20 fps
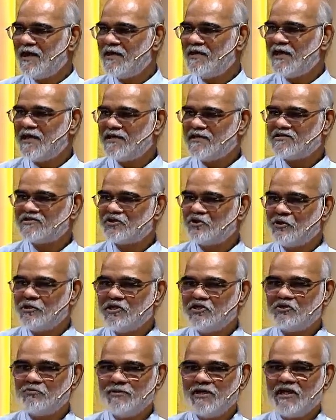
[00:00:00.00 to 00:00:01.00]
And that it's
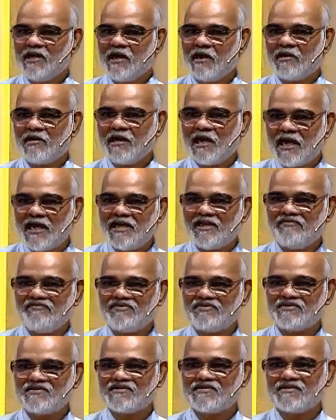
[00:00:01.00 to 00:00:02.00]
going to be our
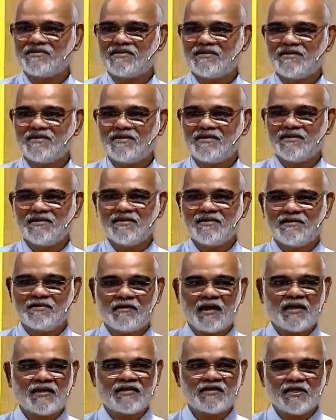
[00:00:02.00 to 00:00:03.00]
lives
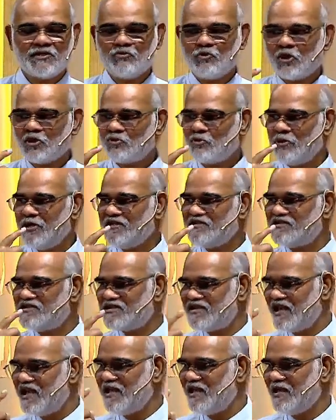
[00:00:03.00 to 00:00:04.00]
rather than what we
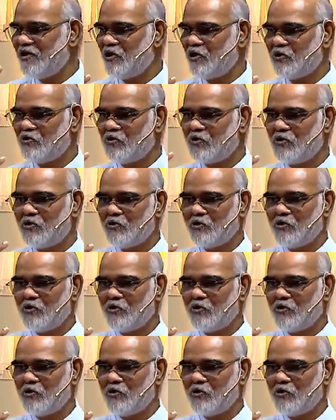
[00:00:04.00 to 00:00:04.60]
say or